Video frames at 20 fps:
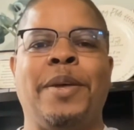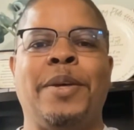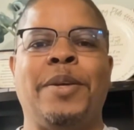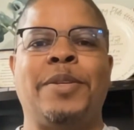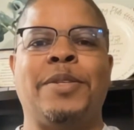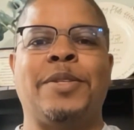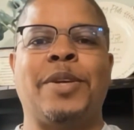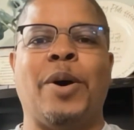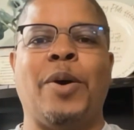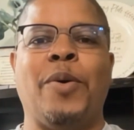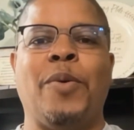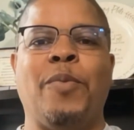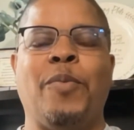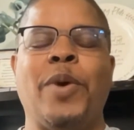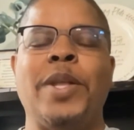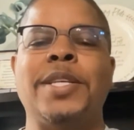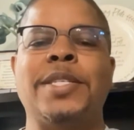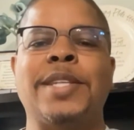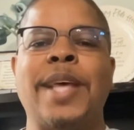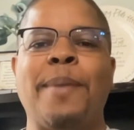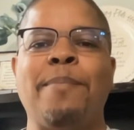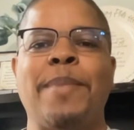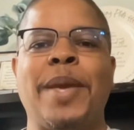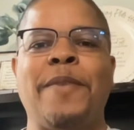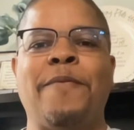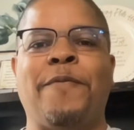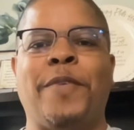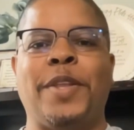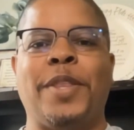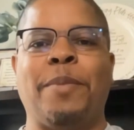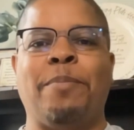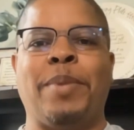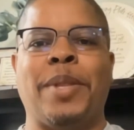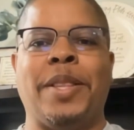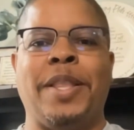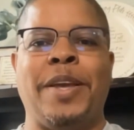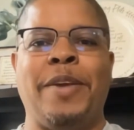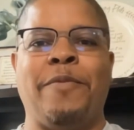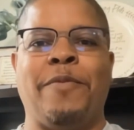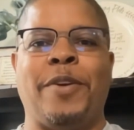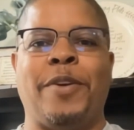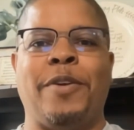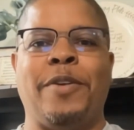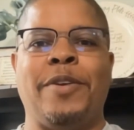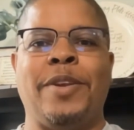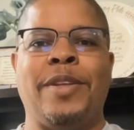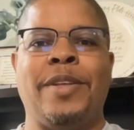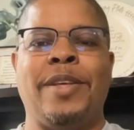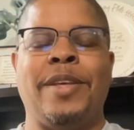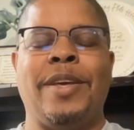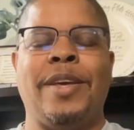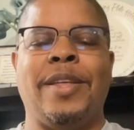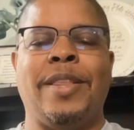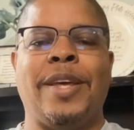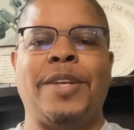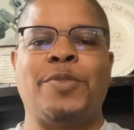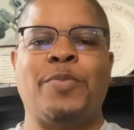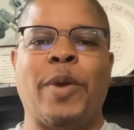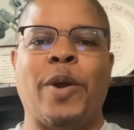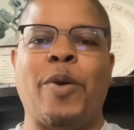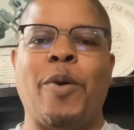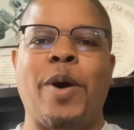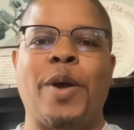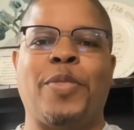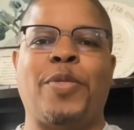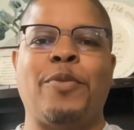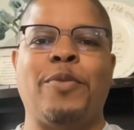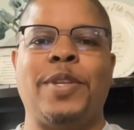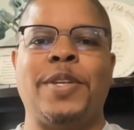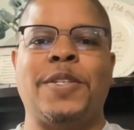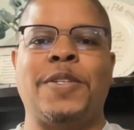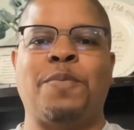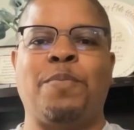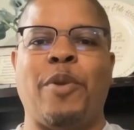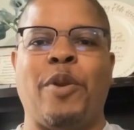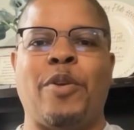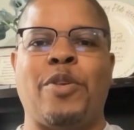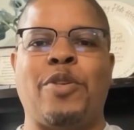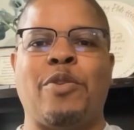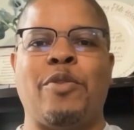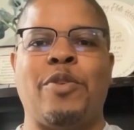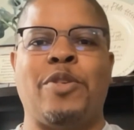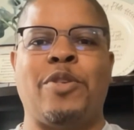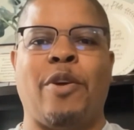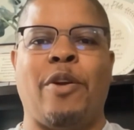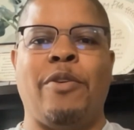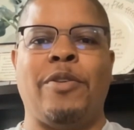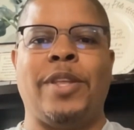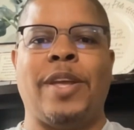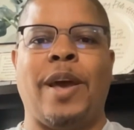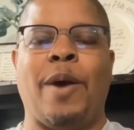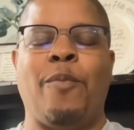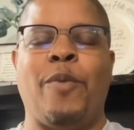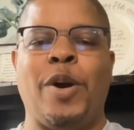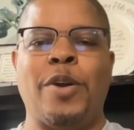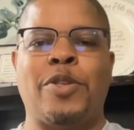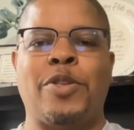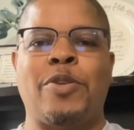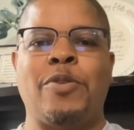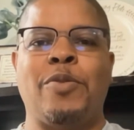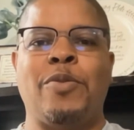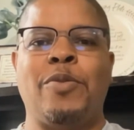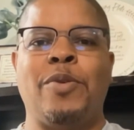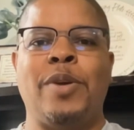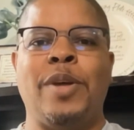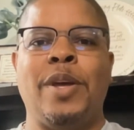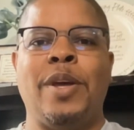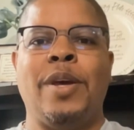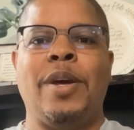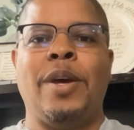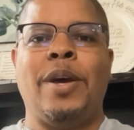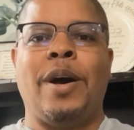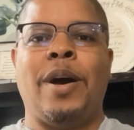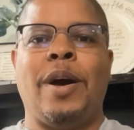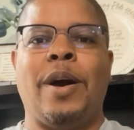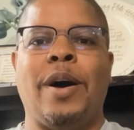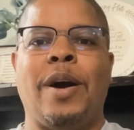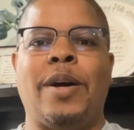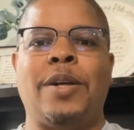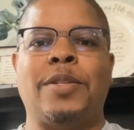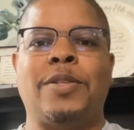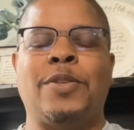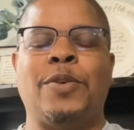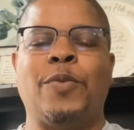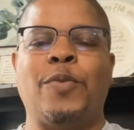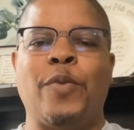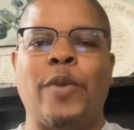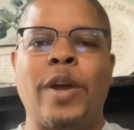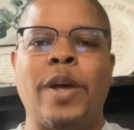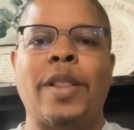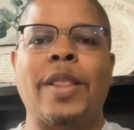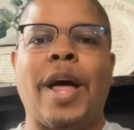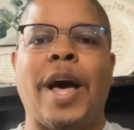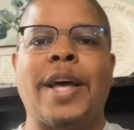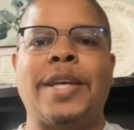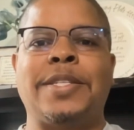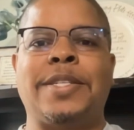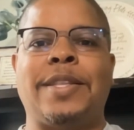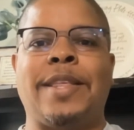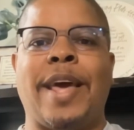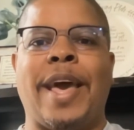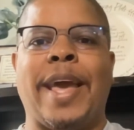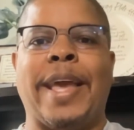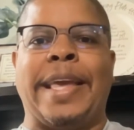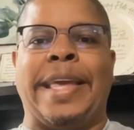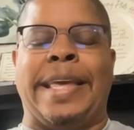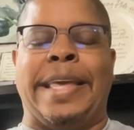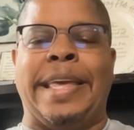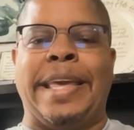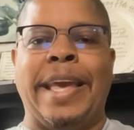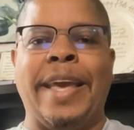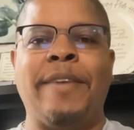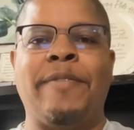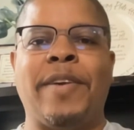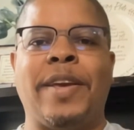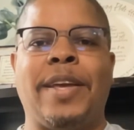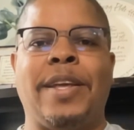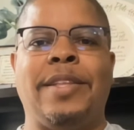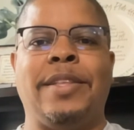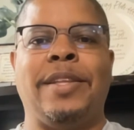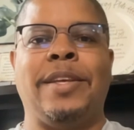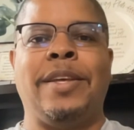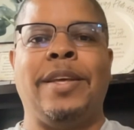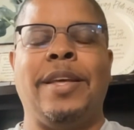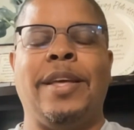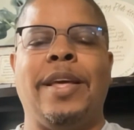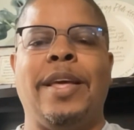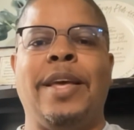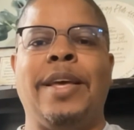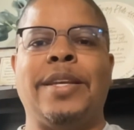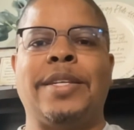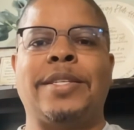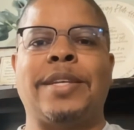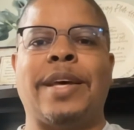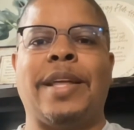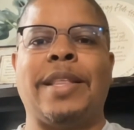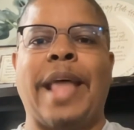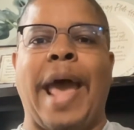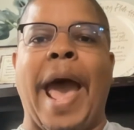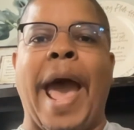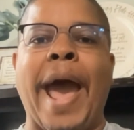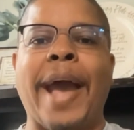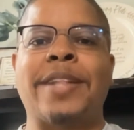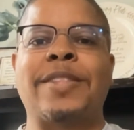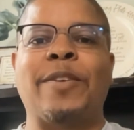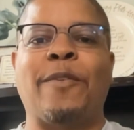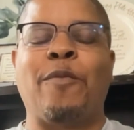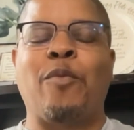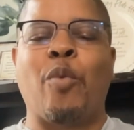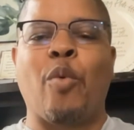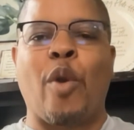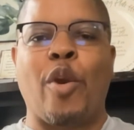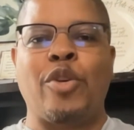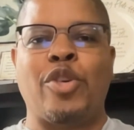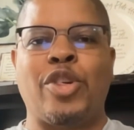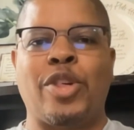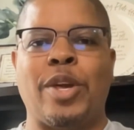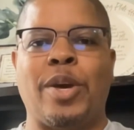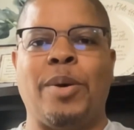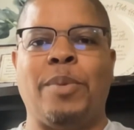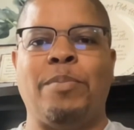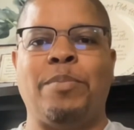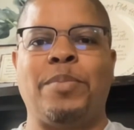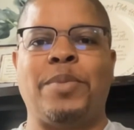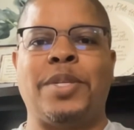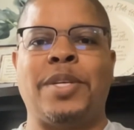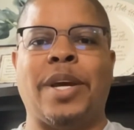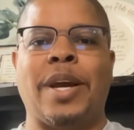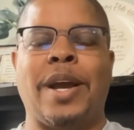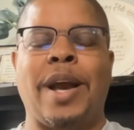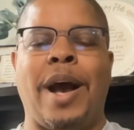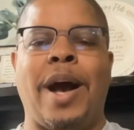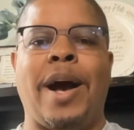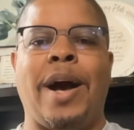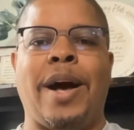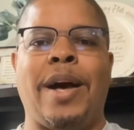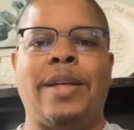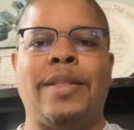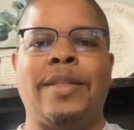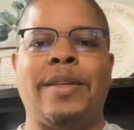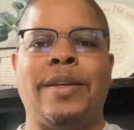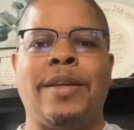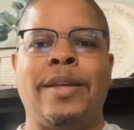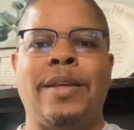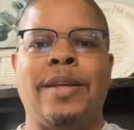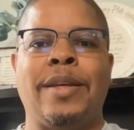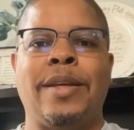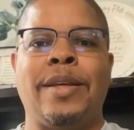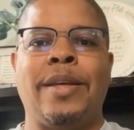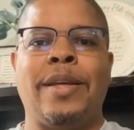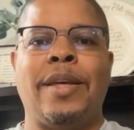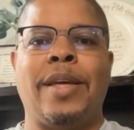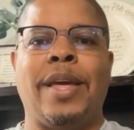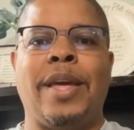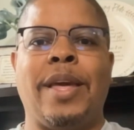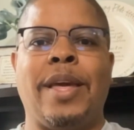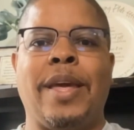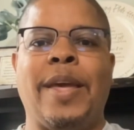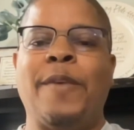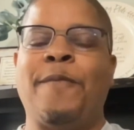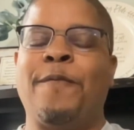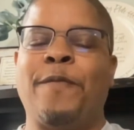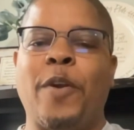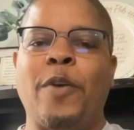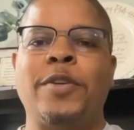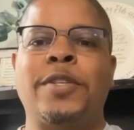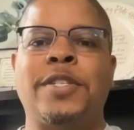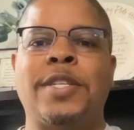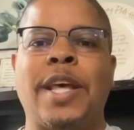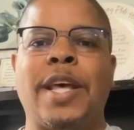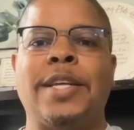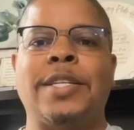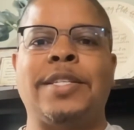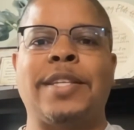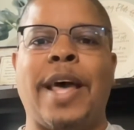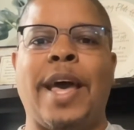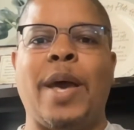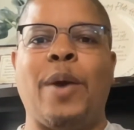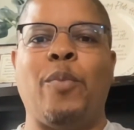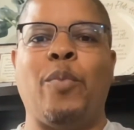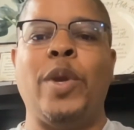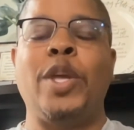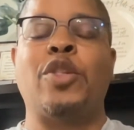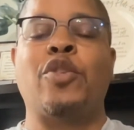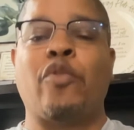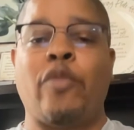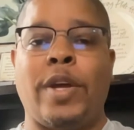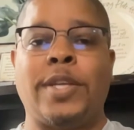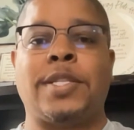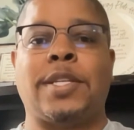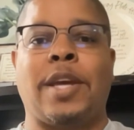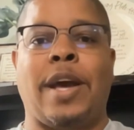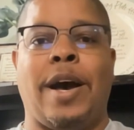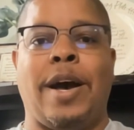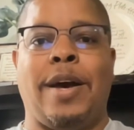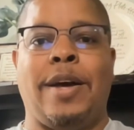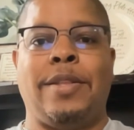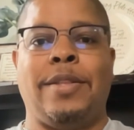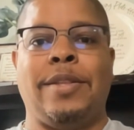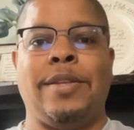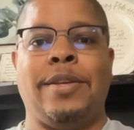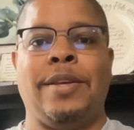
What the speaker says: So what does that mean for the believer? And as we're going through this spiritual journey, I want you to realize that giving is an act of worship to God. It first says that we trust God